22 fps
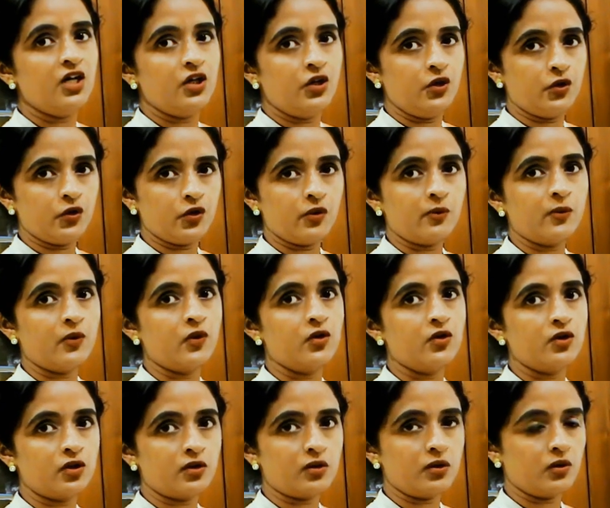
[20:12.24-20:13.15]

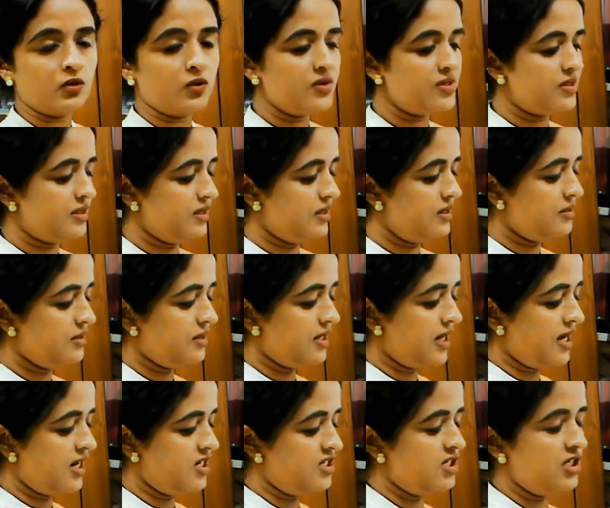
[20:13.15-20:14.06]
neuropore to close is
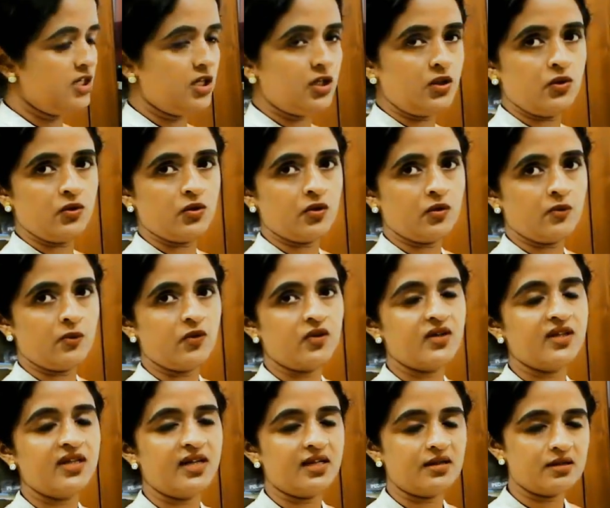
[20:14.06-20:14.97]
anterior
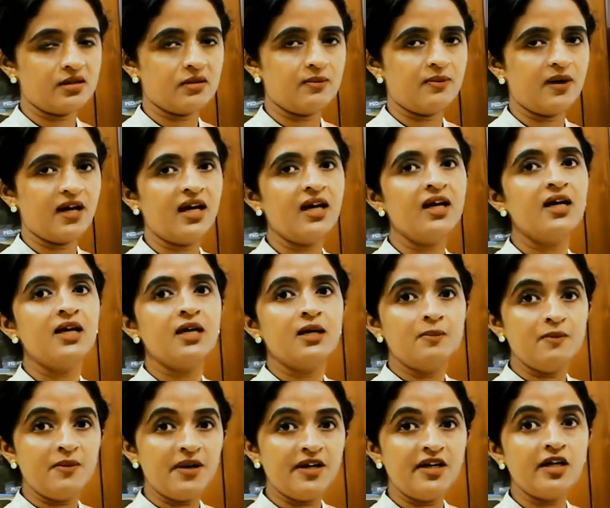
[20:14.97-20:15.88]
neuropore, that is by
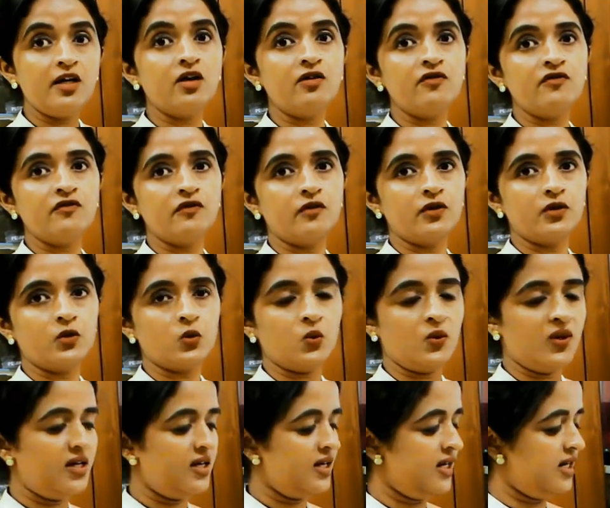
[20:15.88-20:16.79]
middle of 4th
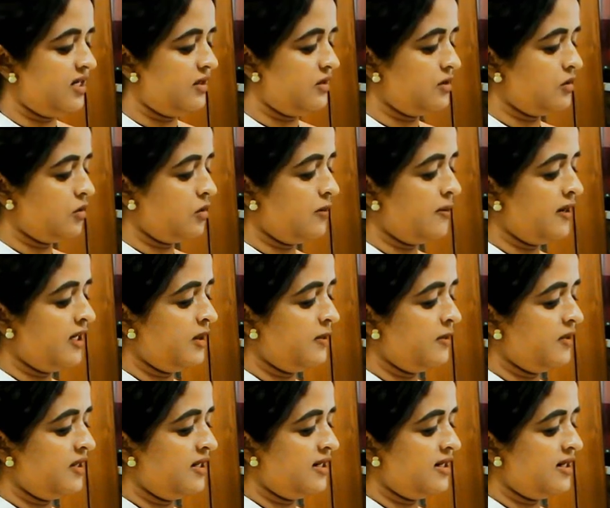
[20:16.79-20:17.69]
week, and the somite
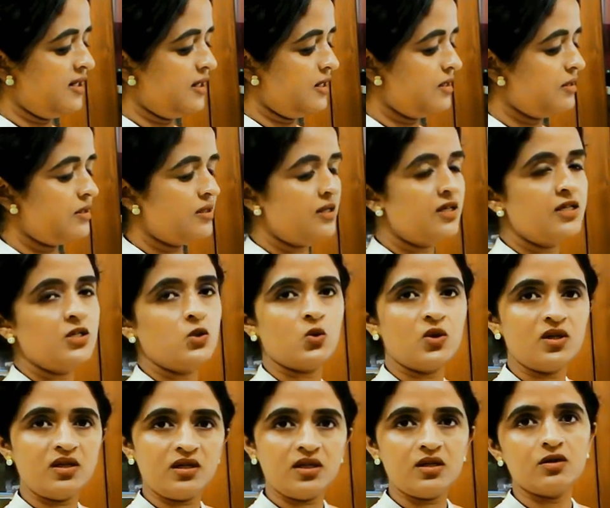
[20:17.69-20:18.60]
period is
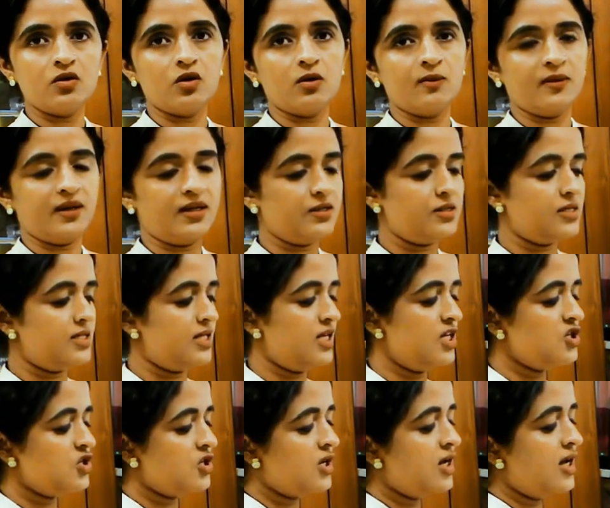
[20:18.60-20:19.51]
20 somite
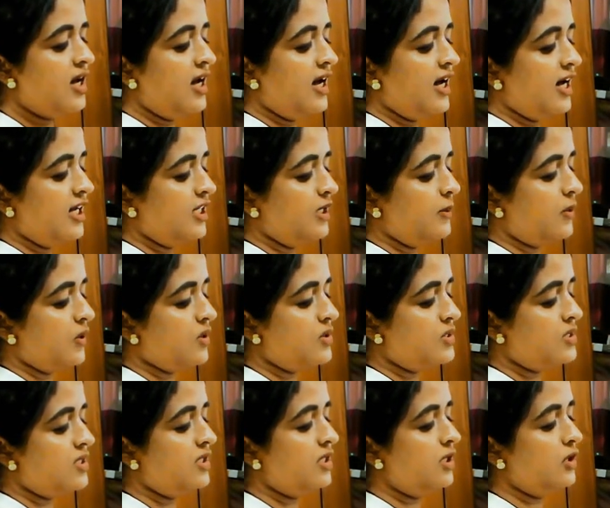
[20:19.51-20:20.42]
stage, and the
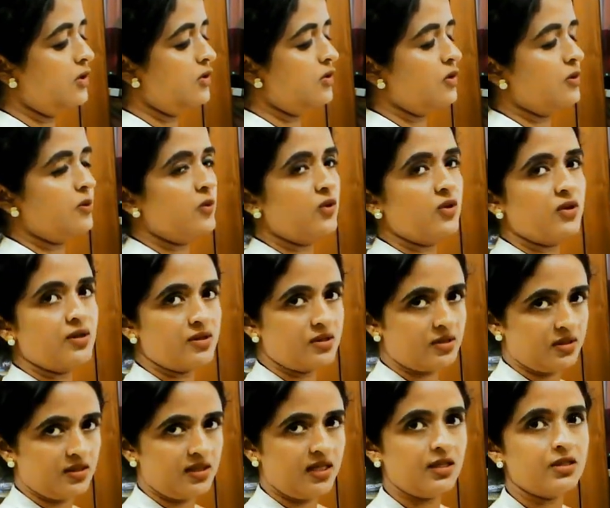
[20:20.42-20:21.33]
posterior neuropore
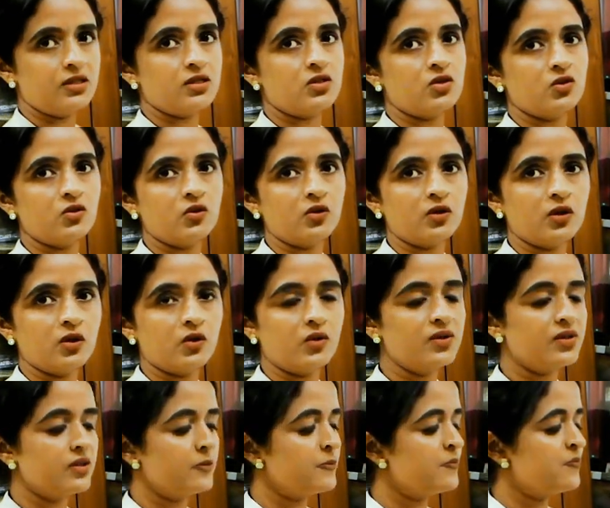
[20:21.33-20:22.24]
is next to
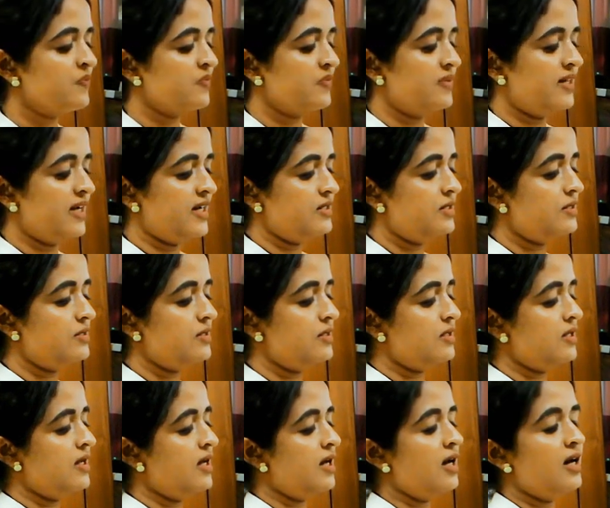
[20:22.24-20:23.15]
close, that is